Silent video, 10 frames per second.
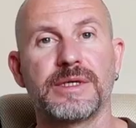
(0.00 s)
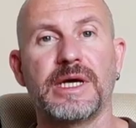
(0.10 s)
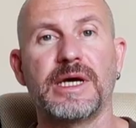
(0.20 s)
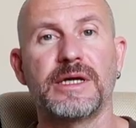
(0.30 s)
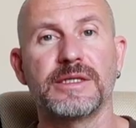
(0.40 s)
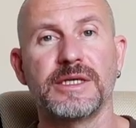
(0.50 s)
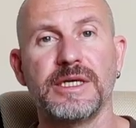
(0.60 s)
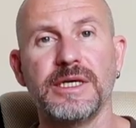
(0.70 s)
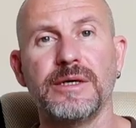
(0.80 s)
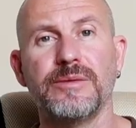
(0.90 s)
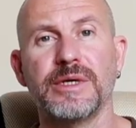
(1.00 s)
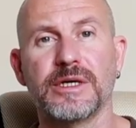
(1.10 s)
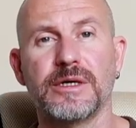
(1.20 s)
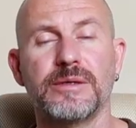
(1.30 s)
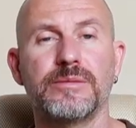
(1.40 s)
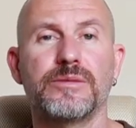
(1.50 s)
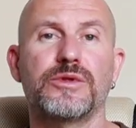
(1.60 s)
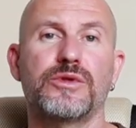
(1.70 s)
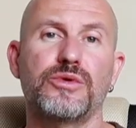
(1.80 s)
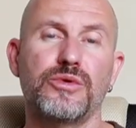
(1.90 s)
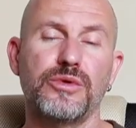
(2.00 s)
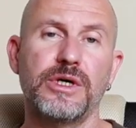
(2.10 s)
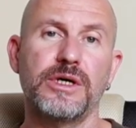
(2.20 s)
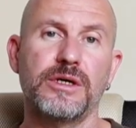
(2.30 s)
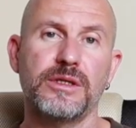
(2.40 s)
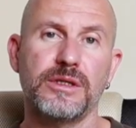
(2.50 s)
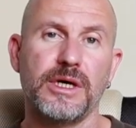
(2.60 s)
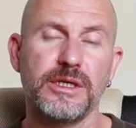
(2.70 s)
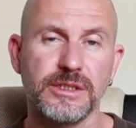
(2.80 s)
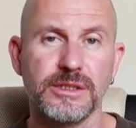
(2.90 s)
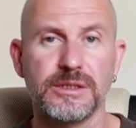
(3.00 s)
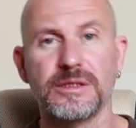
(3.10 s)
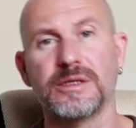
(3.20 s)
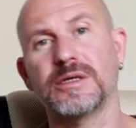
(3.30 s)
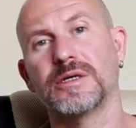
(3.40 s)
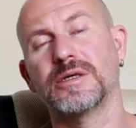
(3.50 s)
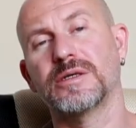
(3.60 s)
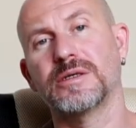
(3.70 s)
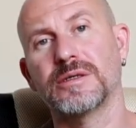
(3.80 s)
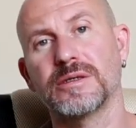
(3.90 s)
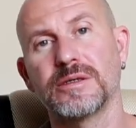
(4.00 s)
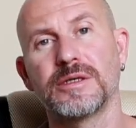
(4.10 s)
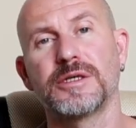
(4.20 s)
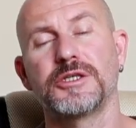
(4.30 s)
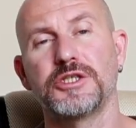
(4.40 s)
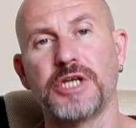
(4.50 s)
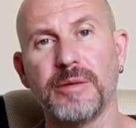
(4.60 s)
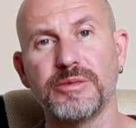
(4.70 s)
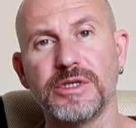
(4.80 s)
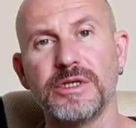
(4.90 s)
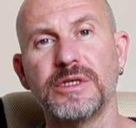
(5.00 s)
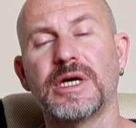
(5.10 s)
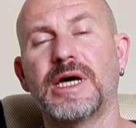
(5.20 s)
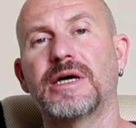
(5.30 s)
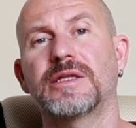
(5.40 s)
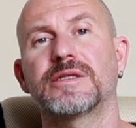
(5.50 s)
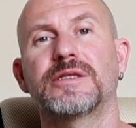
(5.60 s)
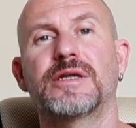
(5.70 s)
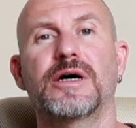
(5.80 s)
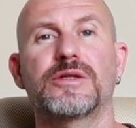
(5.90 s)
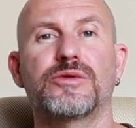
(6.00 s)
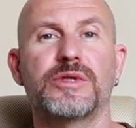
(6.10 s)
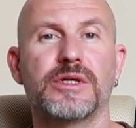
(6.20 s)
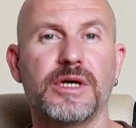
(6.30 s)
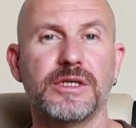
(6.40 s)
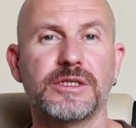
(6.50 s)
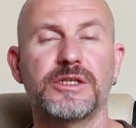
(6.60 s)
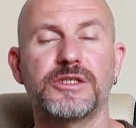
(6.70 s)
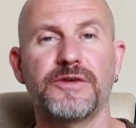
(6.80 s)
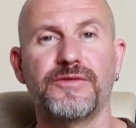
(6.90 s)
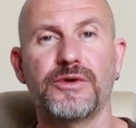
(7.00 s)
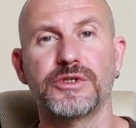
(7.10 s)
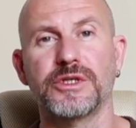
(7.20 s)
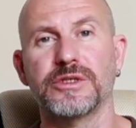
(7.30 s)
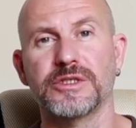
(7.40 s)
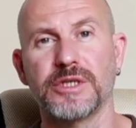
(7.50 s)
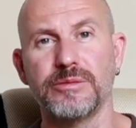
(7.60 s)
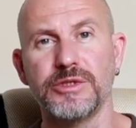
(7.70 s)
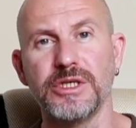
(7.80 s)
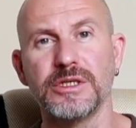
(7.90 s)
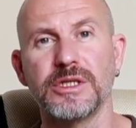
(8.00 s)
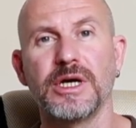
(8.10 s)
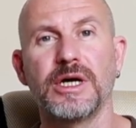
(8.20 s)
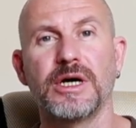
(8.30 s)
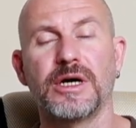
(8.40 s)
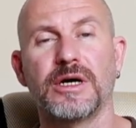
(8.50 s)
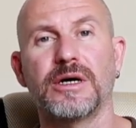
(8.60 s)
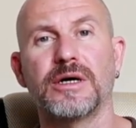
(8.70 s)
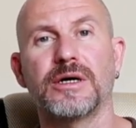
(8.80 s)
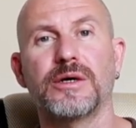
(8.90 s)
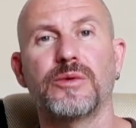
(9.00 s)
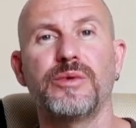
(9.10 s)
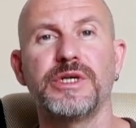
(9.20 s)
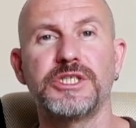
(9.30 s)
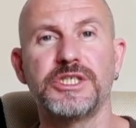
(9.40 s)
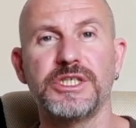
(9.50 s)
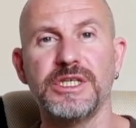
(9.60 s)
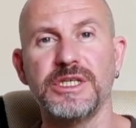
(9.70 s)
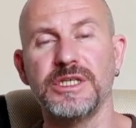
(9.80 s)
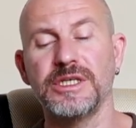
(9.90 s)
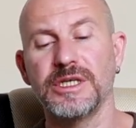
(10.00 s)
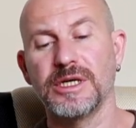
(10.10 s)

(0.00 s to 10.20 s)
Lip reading: And here we come to the last chapter and to the last controversial subject, which tea